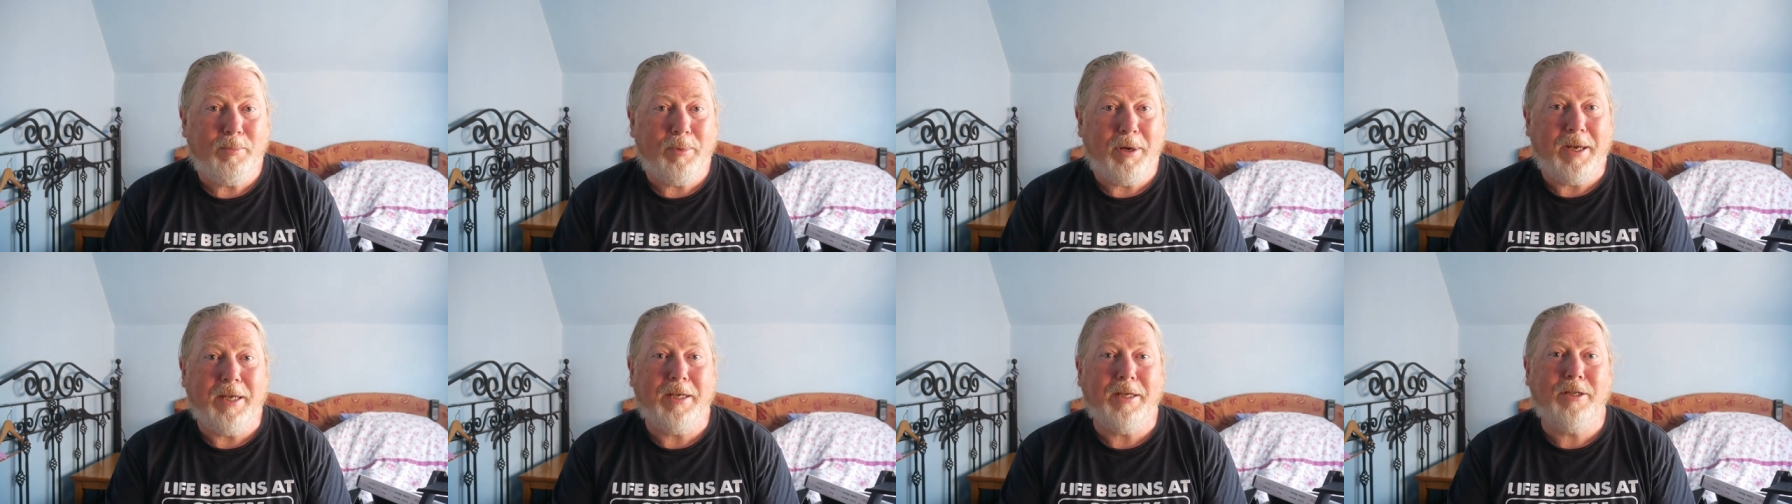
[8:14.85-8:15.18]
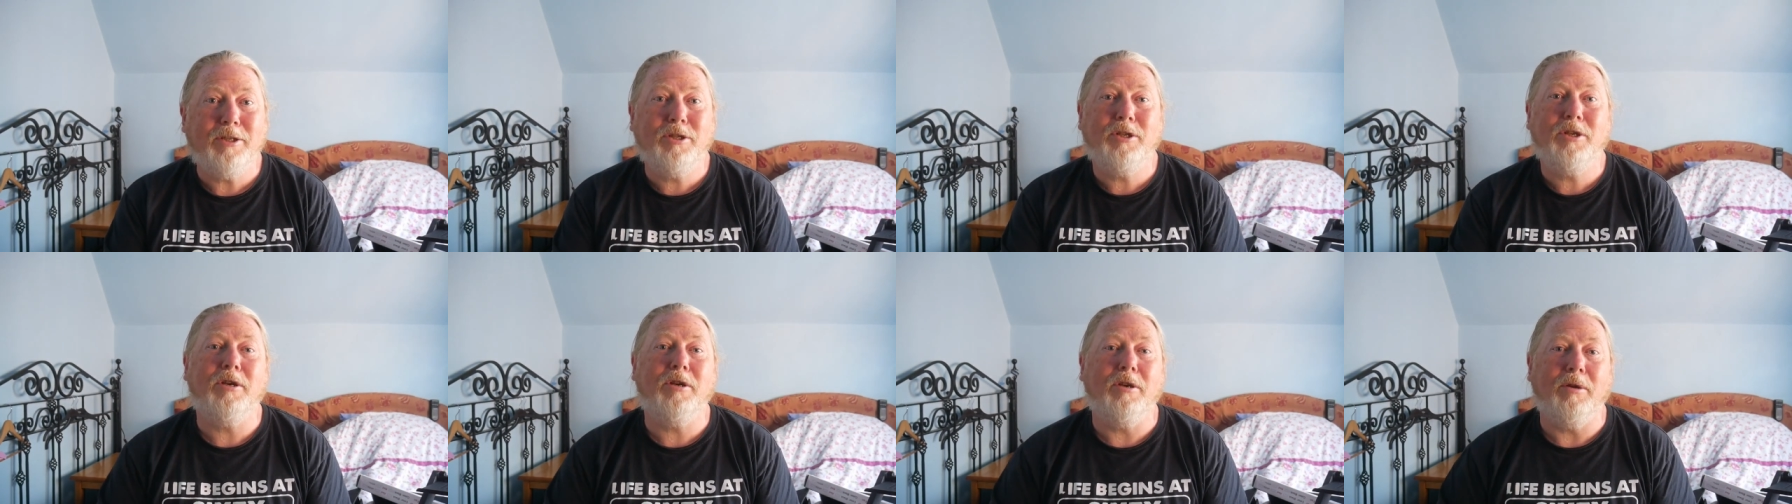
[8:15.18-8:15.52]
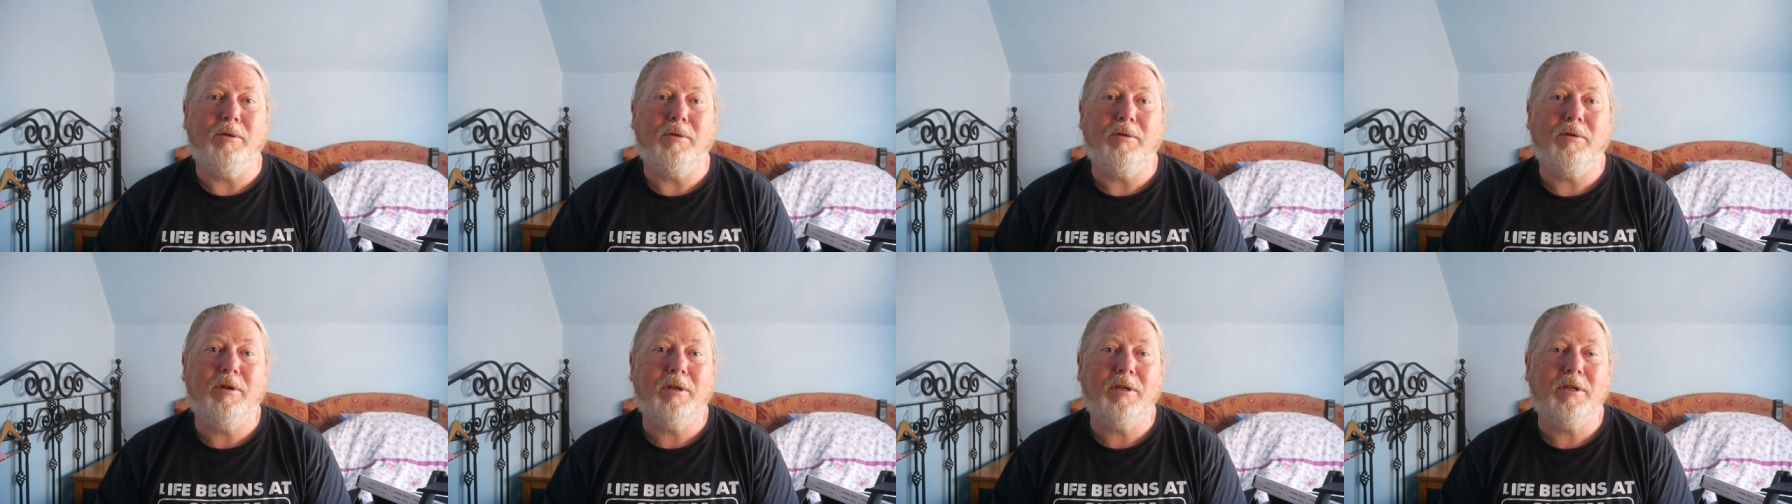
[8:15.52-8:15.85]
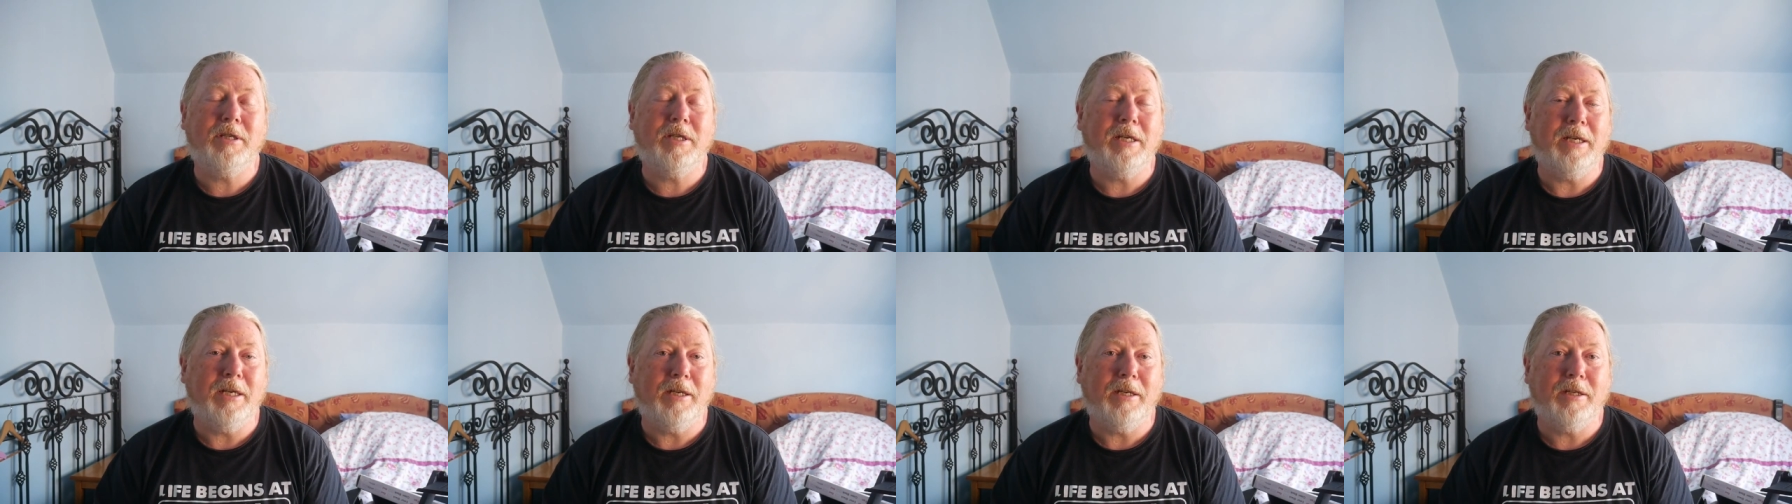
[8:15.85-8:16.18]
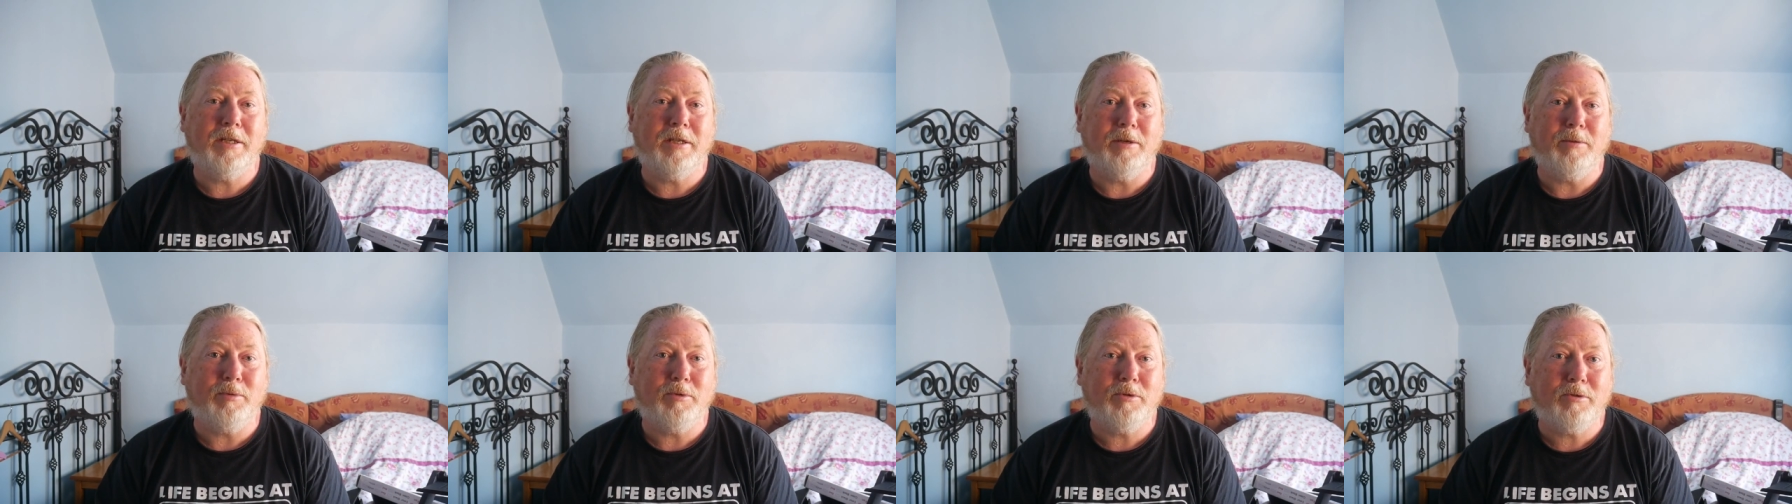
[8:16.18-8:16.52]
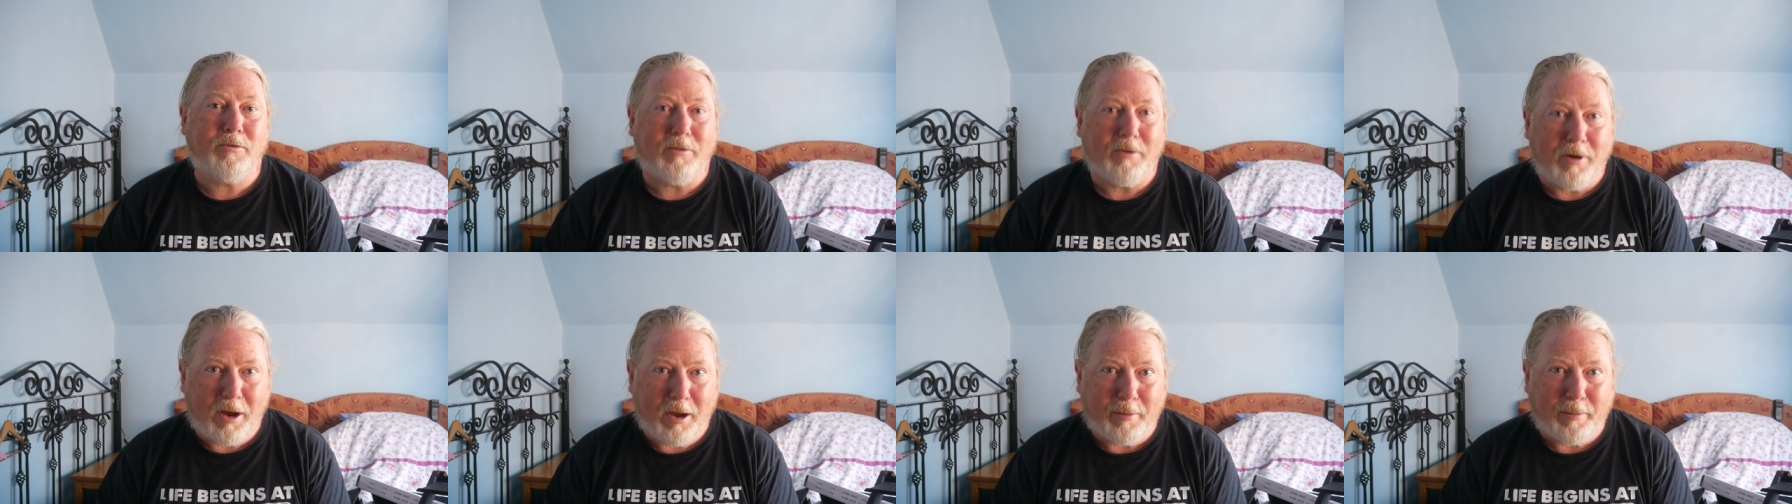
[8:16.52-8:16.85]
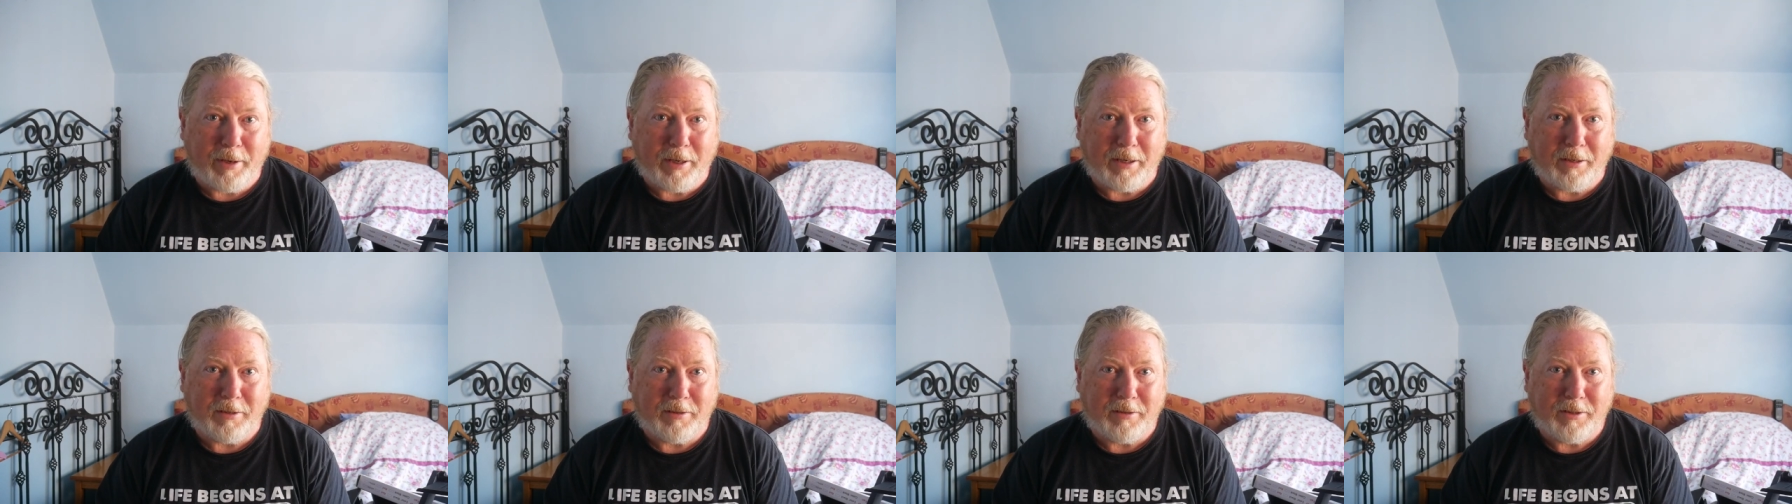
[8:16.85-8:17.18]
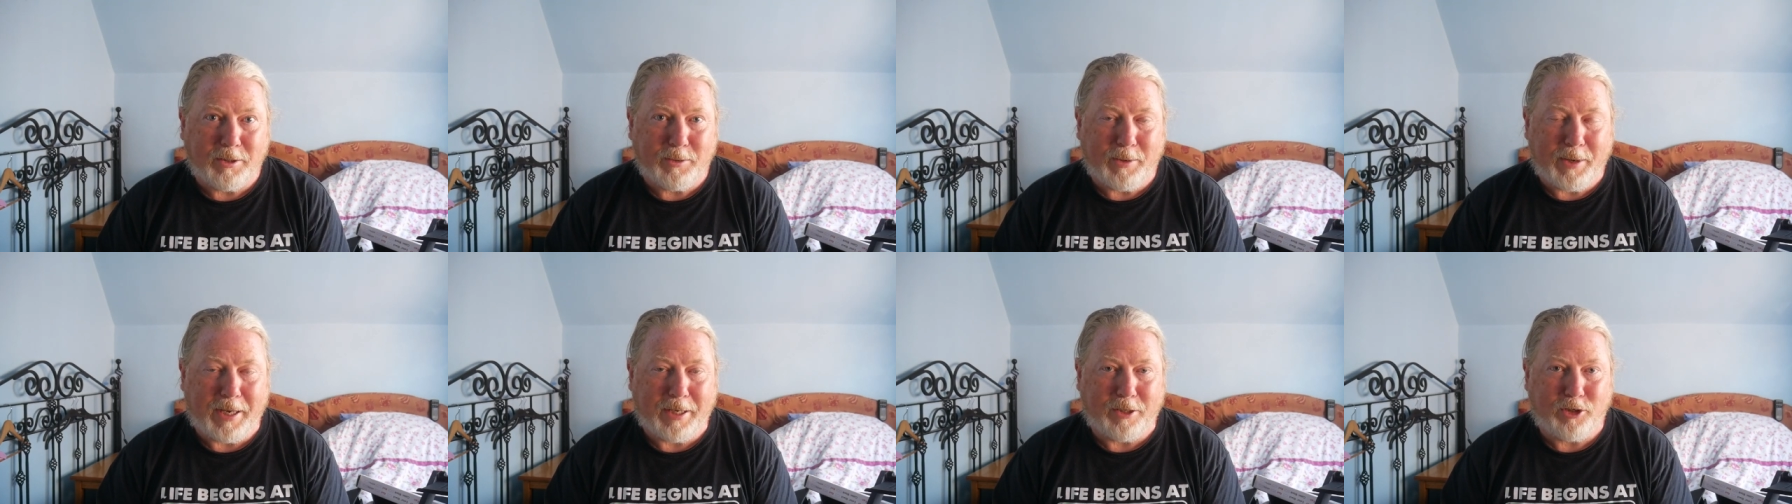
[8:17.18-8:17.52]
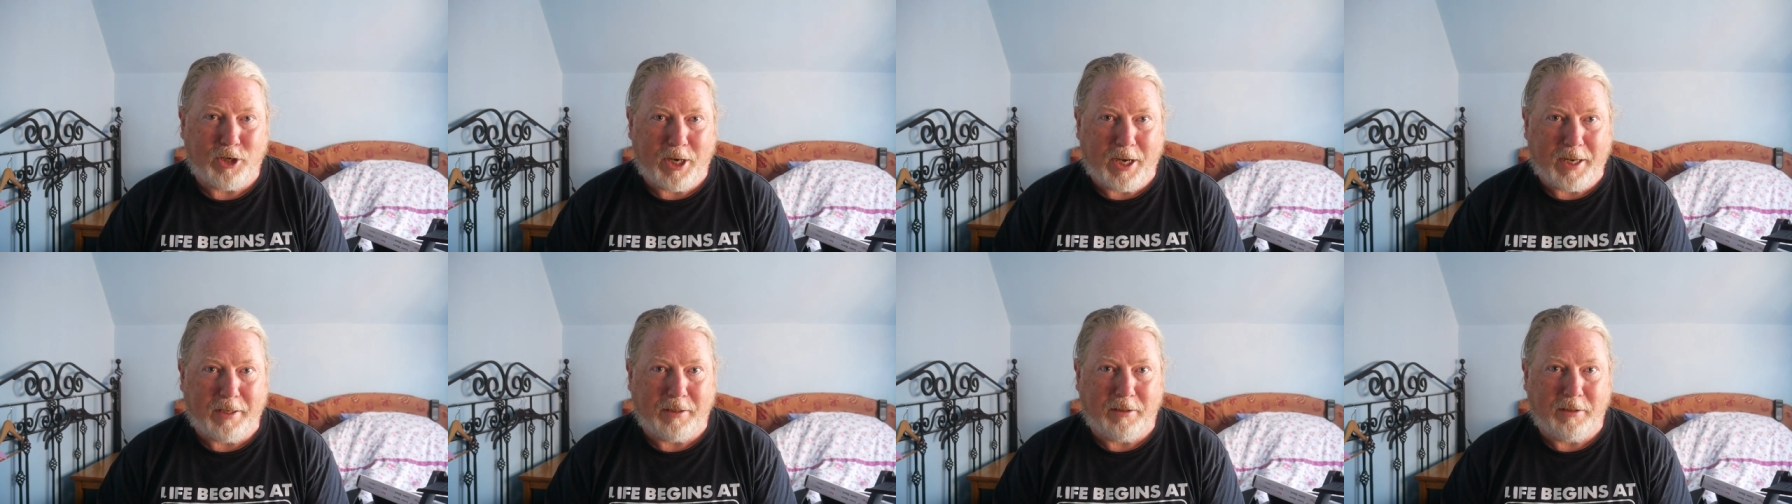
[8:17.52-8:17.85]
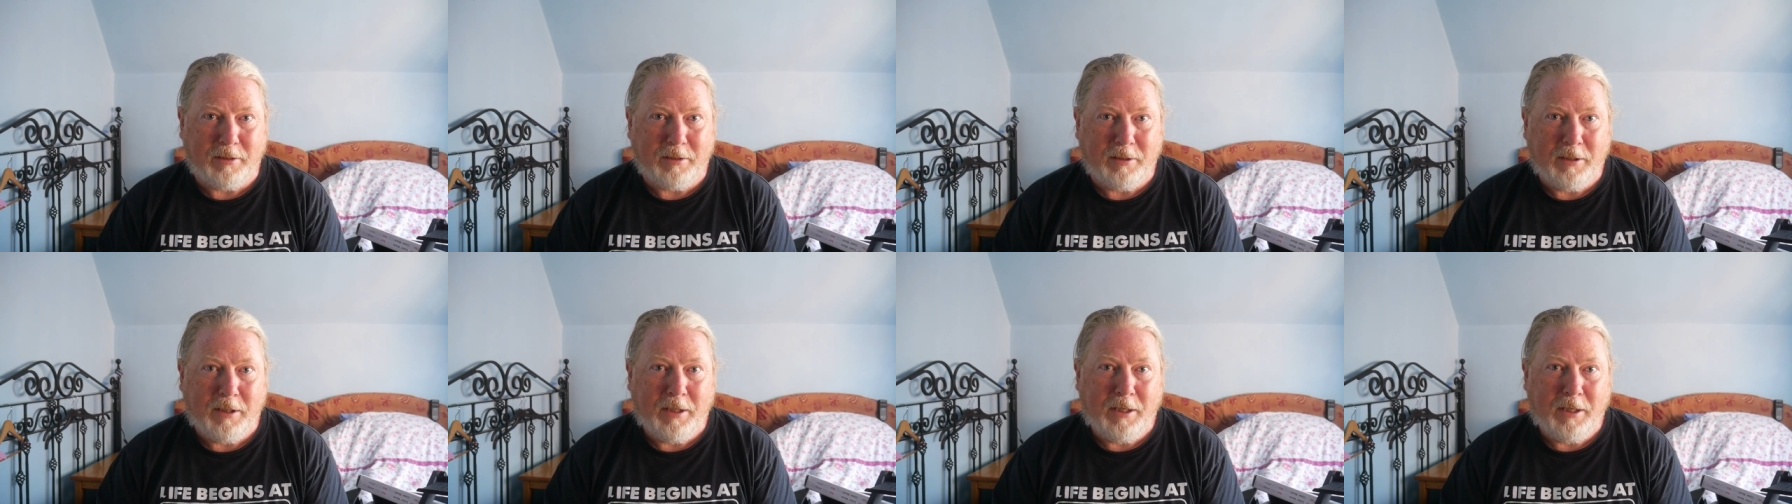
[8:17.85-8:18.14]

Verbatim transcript: please do consider subscribing to our channel